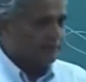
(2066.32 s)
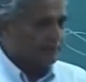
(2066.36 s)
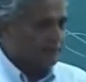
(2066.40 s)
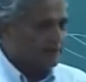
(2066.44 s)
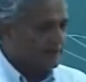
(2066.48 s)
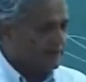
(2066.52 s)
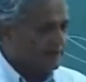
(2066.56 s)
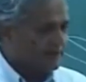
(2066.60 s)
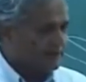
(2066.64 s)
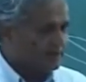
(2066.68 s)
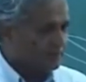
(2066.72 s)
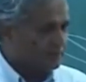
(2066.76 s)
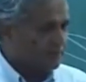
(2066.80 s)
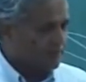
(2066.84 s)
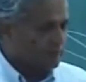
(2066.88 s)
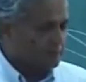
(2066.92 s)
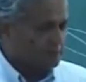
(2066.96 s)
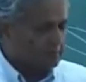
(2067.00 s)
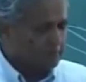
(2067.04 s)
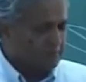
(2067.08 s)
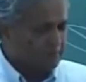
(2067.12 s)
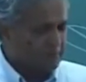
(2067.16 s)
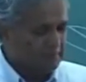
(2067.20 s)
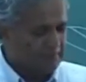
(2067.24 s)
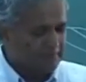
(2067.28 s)
because
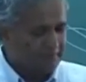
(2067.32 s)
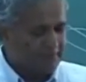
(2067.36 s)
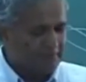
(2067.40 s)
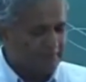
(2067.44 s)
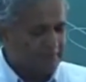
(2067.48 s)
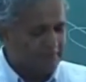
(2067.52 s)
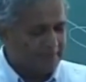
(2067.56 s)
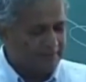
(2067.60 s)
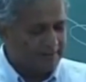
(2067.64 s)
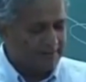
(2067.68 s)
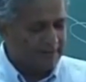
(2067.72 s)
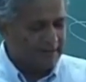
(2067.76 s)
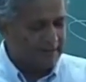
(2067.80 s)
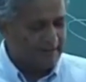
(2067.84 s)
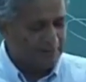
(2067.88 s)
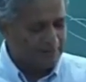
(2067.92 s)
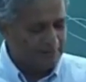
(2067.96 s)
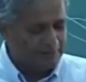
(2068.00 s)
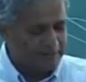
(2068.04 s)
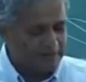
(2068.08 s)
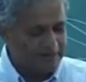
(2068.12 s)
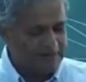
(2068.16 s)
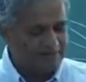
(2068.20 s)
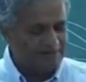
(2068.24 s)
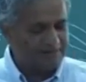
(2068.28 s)

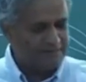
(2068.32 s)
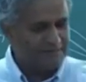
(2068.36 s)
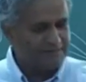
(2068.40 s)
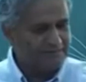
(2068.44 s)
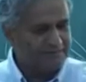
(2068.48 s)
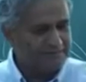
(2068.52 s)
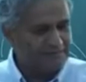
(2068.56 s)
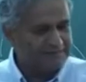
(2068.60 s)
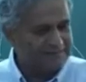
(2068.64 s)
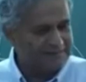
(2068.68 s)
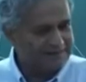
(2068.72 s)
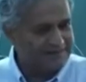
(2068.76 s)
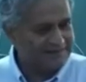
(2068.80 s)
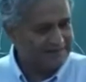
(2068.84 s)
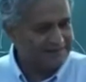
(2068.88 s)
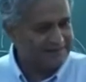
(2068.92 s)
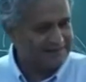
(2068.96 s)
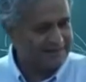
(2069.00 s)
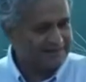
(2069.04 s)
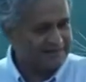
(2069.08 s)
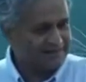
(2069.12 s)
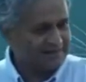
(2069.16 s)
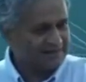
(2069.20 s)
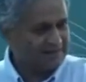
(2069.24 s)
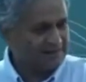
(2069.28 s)
apart from
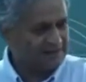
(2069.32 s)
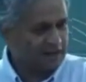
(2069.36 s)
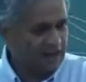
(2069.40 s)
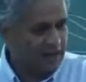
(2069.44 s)
theoretical